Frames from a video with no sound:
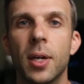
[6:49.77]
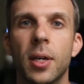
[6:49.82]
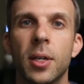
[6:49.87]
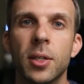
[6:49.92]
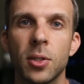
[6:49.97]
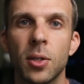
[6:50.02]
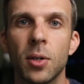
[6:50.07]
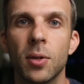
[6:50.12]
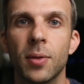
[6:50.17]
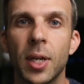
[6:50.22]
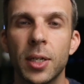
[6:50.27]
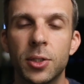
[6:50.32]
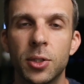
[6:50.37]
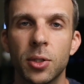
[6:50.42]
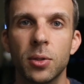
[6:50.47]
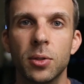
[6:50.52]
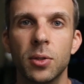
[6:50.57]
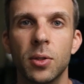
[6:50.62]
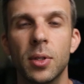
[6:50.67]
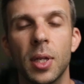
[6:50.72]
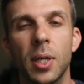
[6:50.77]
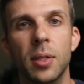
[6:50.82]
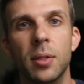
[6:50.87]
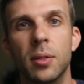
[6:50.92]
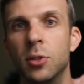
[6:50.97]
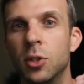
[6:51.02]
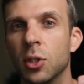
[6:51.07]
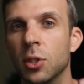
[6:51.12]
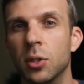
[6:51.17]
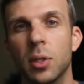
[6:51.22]
So that shows you
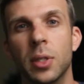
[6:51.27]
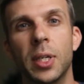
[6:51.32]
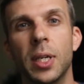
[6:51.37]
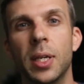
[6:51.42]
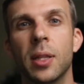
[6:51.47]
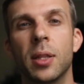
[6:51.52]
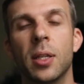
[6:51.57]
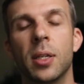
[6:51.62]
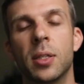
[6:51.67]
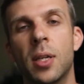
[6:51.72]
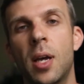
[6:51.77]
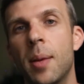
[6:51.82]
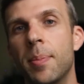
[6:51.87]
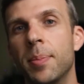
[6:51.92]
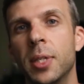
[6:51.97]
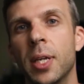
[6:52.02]
that just looking at the top